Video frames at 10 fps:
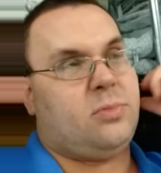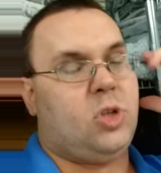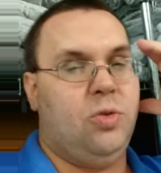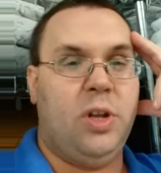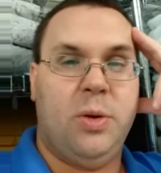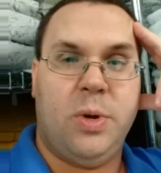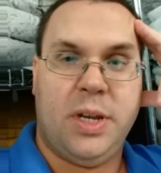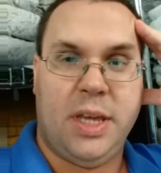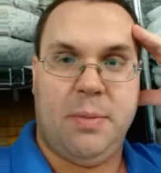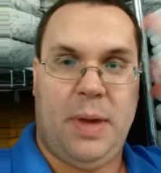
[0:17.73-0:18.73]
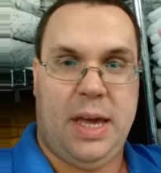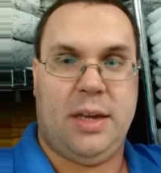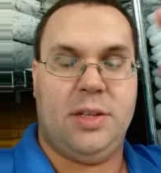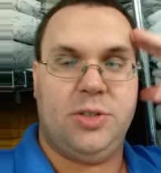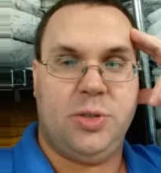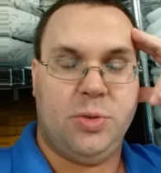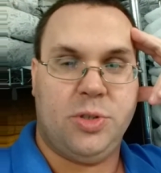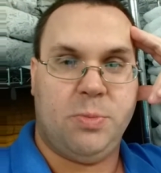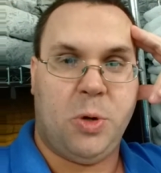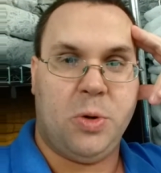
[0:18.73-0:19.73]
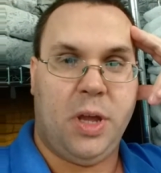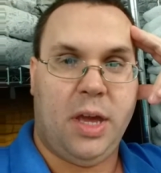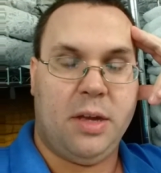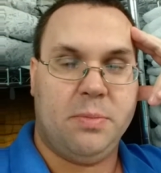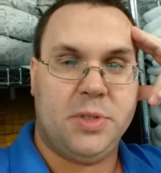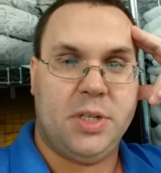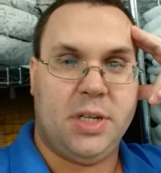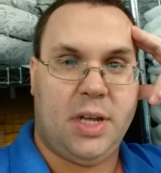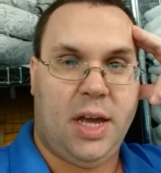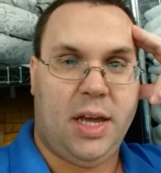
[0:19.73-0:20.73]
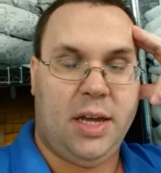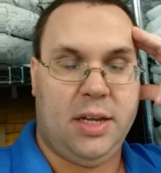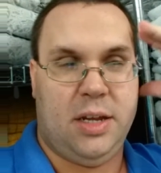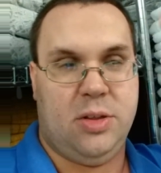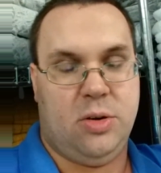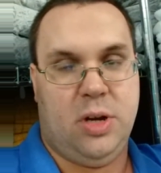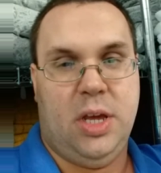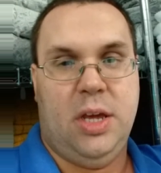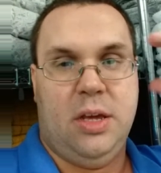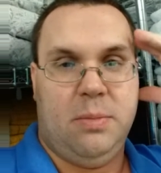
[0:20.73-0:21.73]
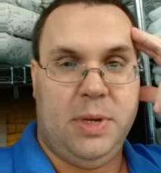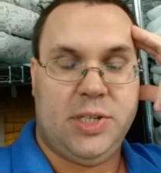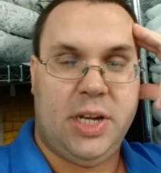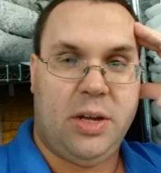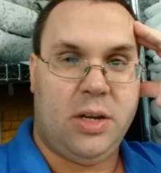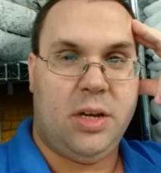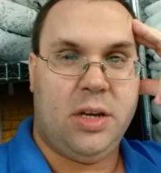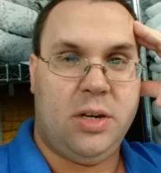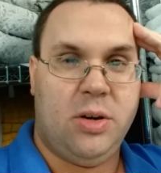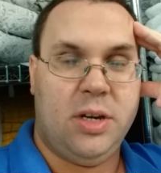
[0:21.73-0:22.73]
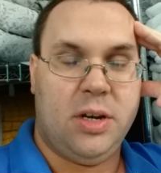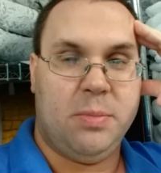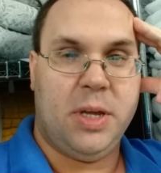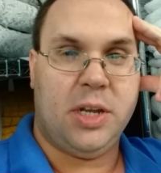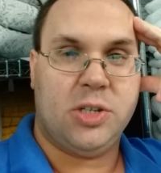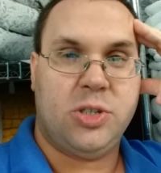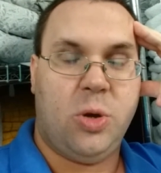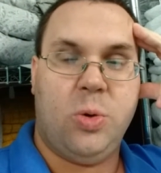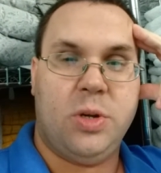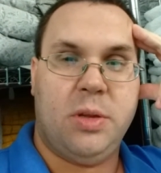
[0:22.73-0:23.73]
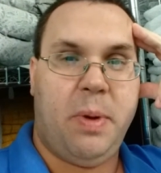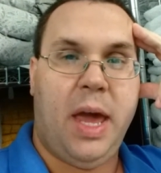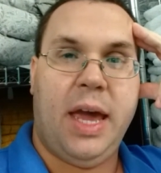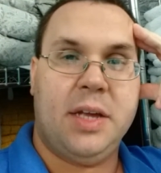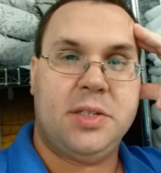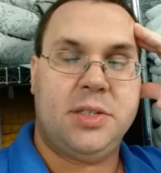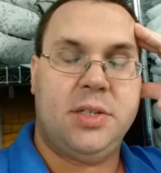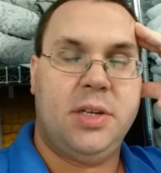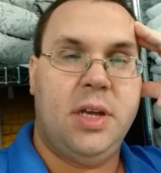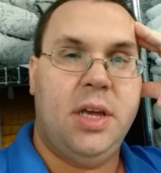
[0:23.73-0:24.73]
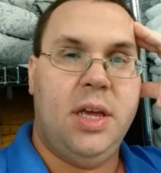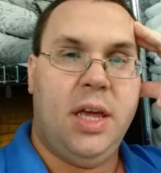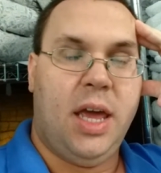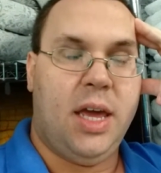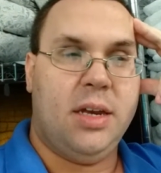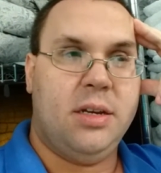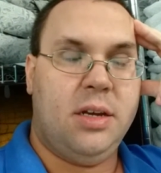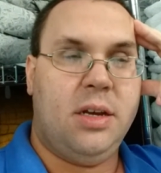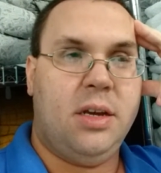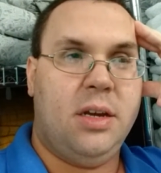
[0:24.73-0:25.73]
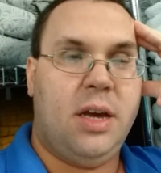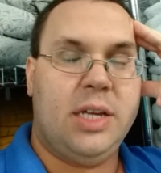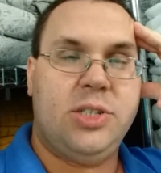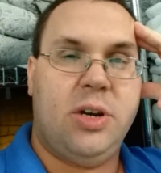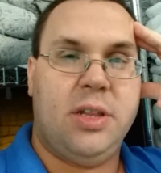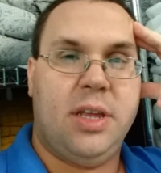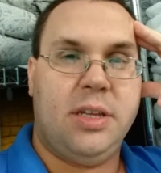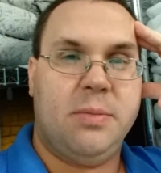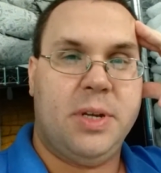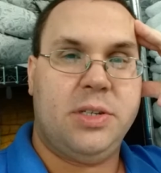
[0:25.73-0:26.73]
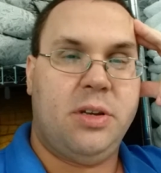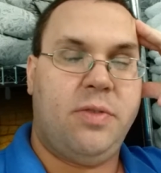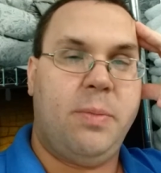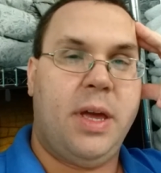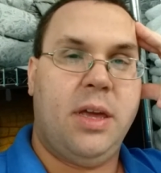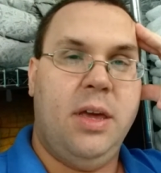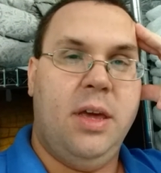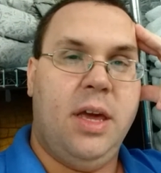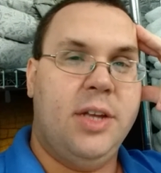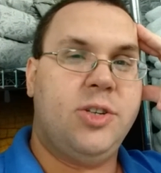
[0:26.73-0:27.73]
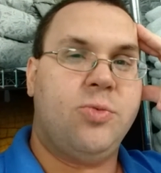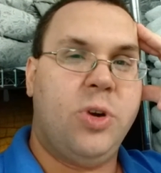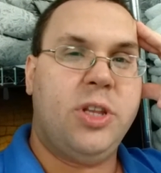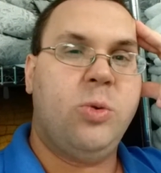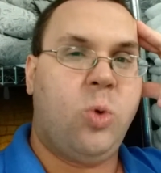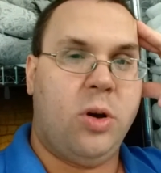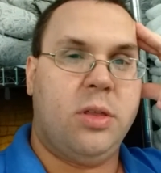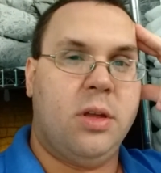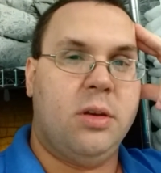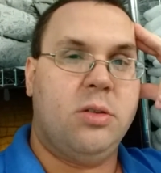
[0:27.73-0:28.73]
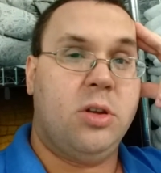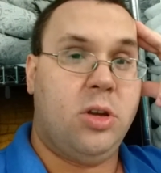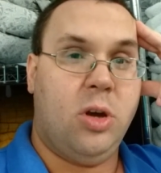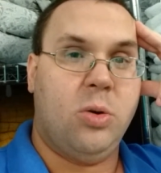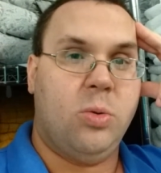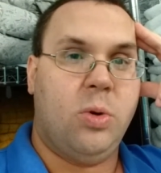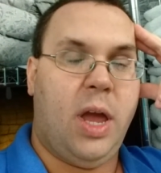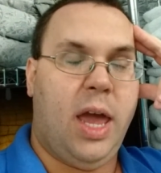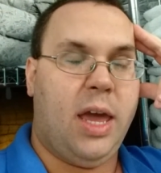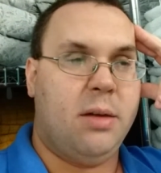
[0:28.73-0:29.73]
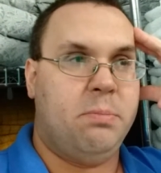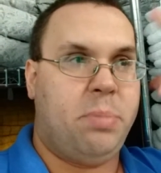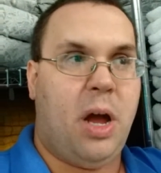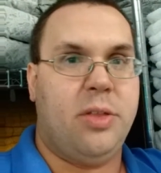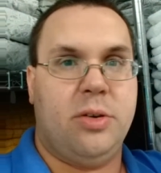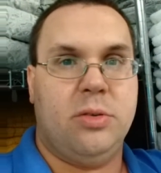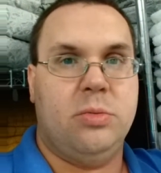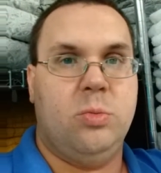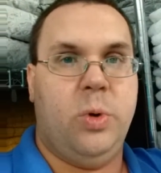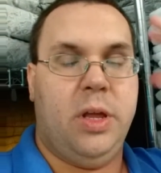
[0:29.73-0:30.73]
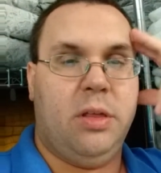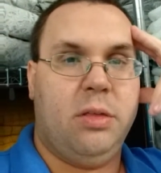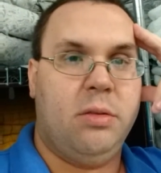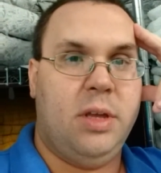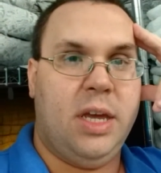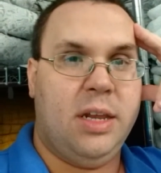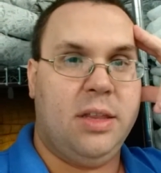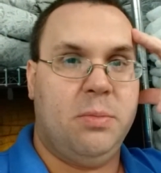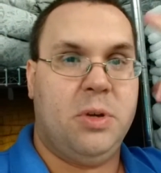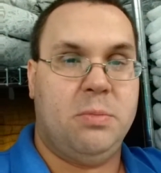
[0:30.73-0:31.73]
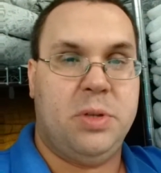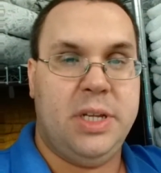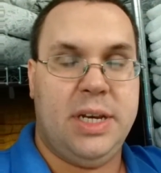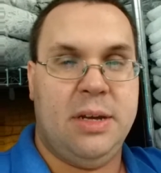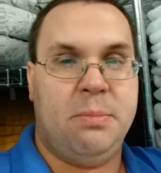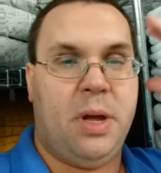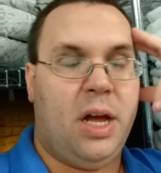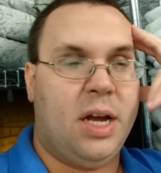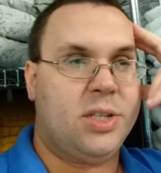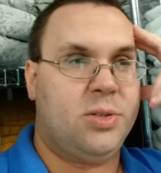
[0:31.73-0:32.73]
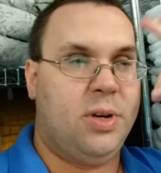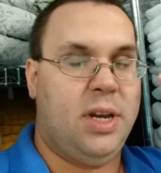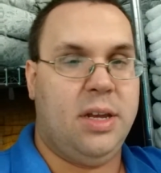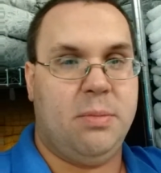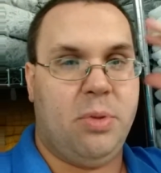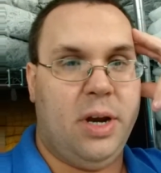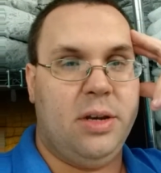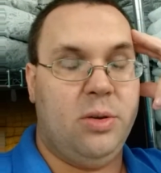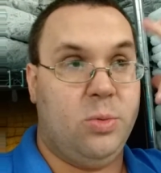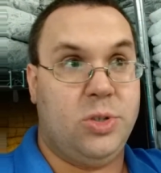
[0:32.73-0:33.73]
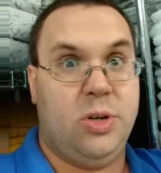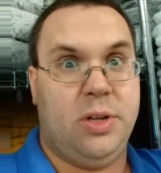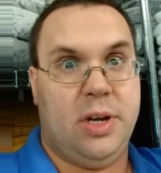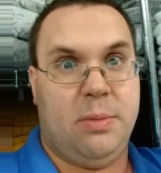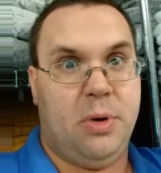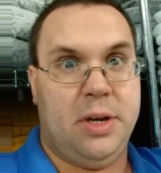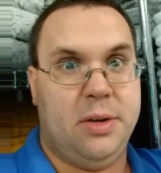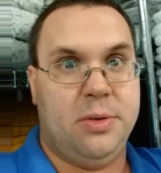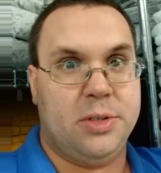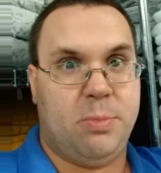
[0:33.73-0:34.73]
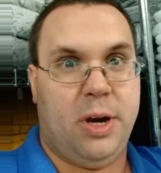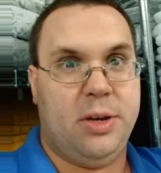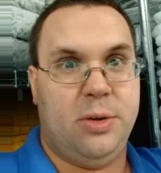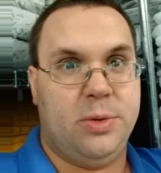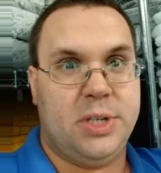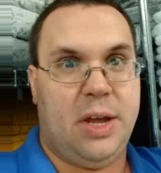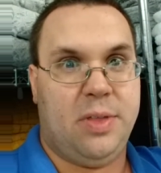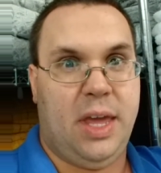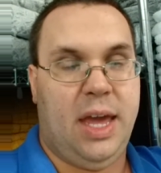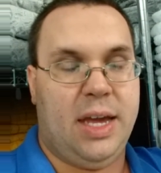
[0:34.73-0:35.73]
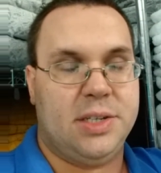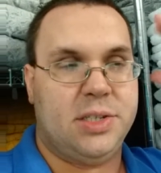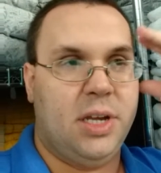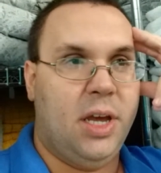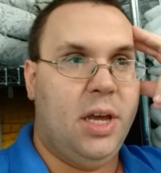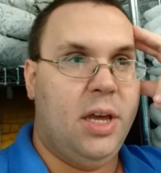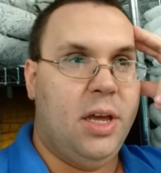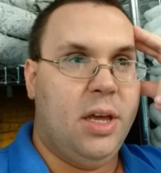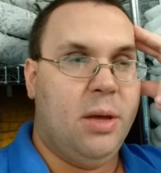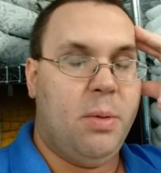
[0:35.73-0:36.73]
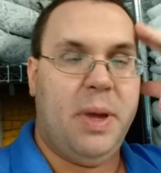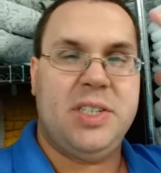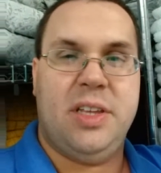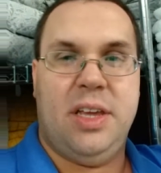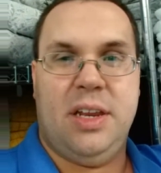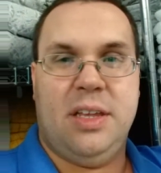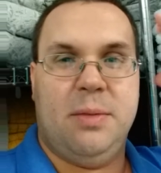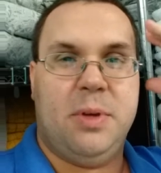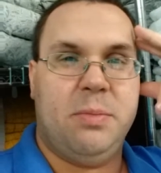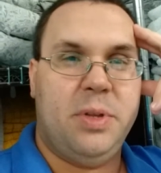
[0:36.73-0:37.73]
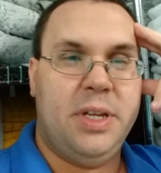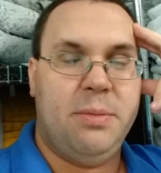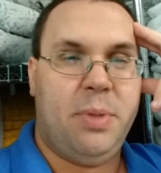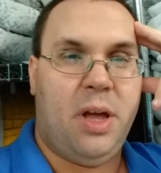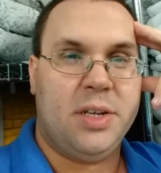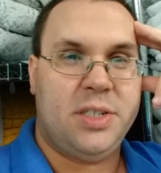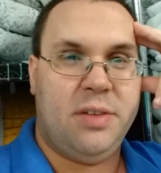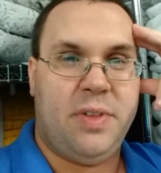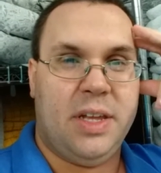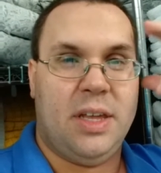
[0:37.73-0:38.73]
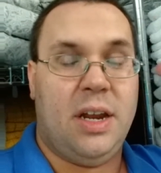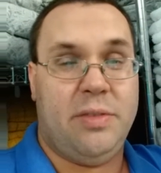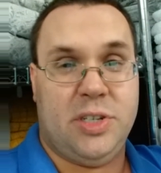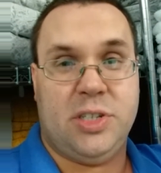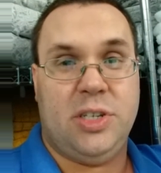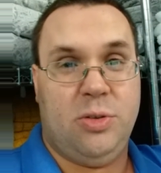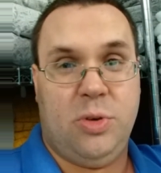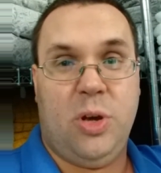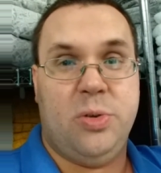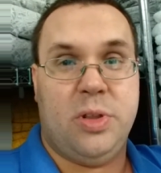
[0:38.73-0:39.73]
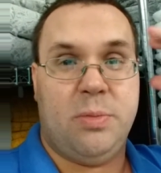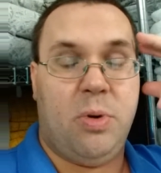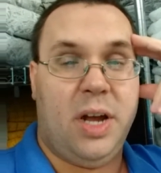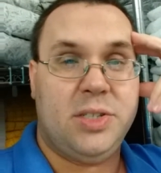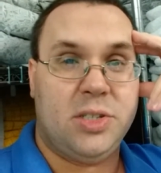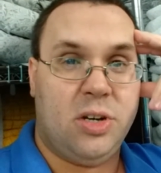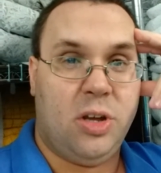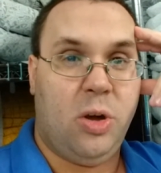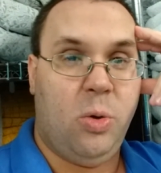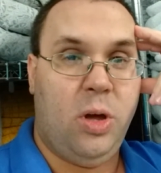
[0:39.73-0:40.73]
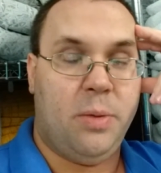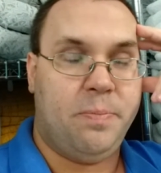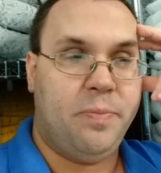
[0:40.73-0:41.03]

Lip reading: really wanted to get back into some older games that I had either missed out on or ended up getting sold in the past. And I started to think to myself, I'm like, is it really worth it to go and bother with getting them complete in box or getting them brand new? Well, surely not brand new because brand new is out the ass. But basically, getting them complete in box, stuff like that, obviously, you know that the price is going to go up.